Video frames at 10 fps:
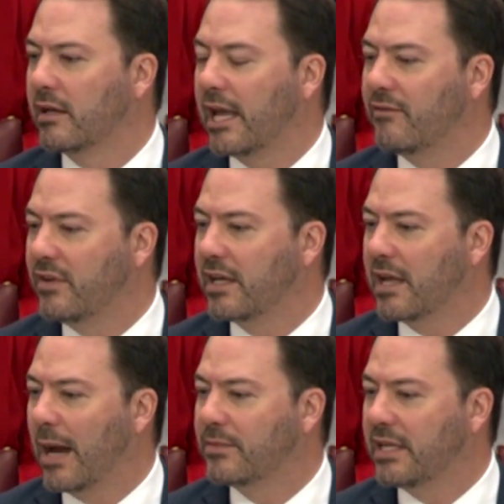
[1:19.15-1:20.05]
and
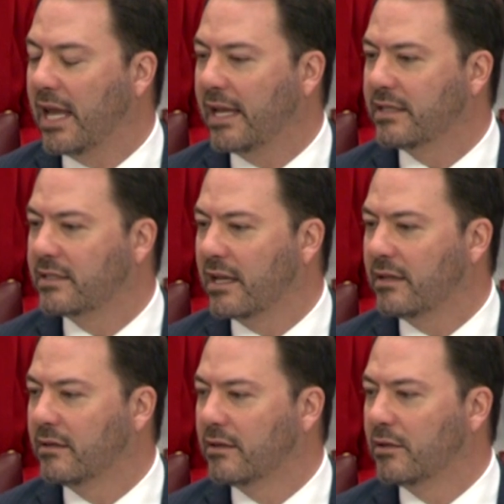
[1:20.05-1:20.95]
Vietnam today is
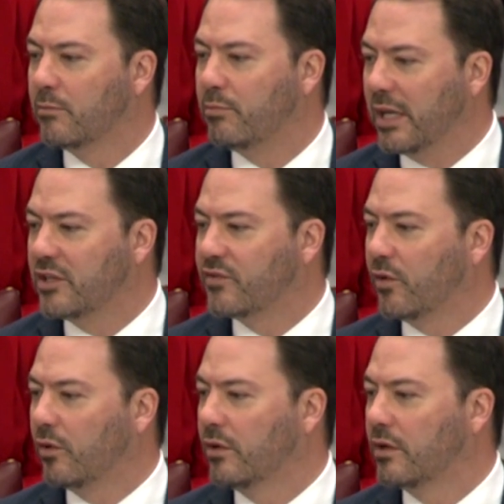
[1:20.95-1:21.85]
a
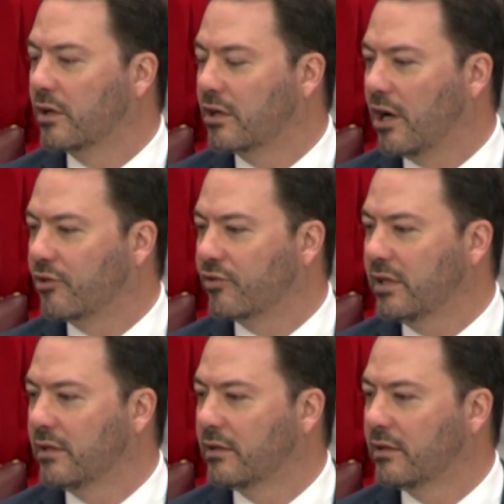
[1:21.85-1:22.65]
peaceful country.